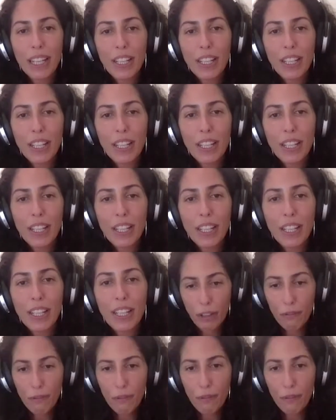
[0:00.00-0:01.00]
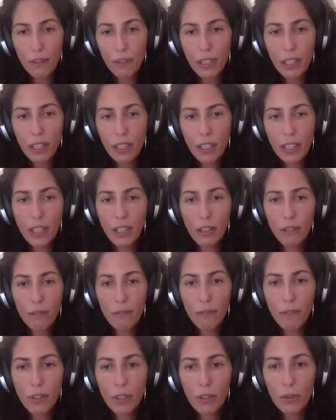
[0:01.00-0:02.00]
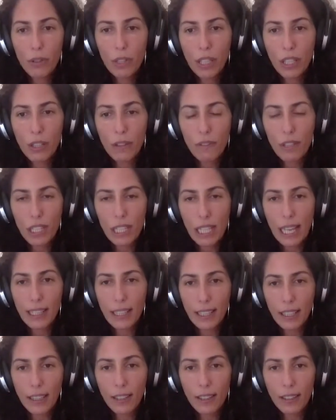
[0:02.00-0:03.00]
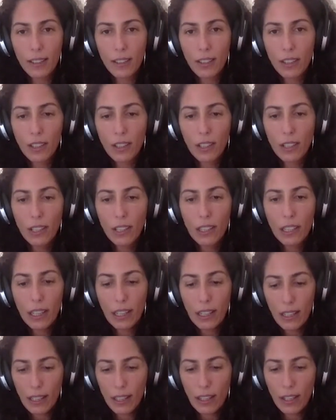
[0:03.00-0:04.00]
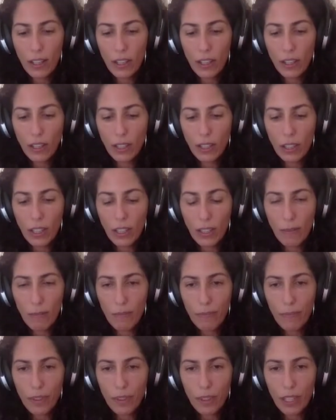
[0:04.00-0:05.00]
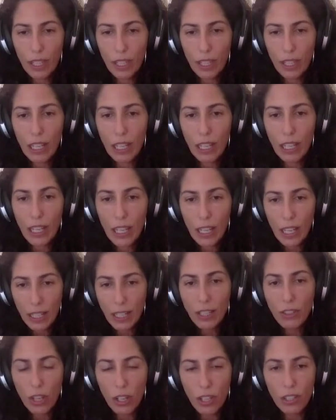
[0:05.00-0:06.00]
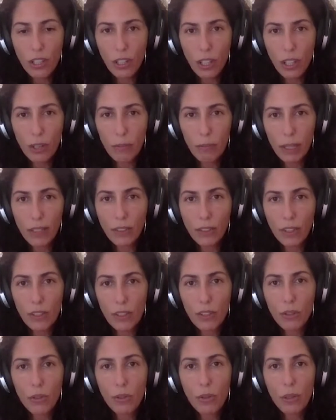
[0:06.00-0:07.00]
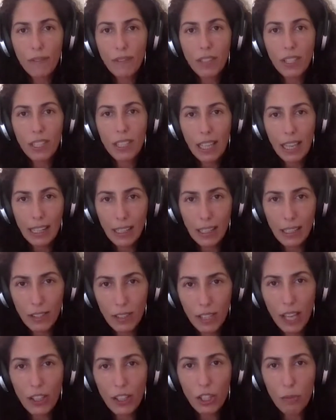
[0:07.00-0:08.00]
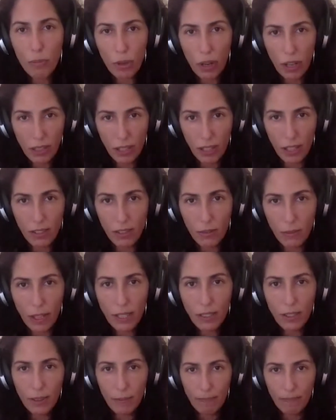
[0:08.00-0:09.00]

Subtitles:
in general, if you think of selling, and he talks a lot about this. So you have the sales process, right?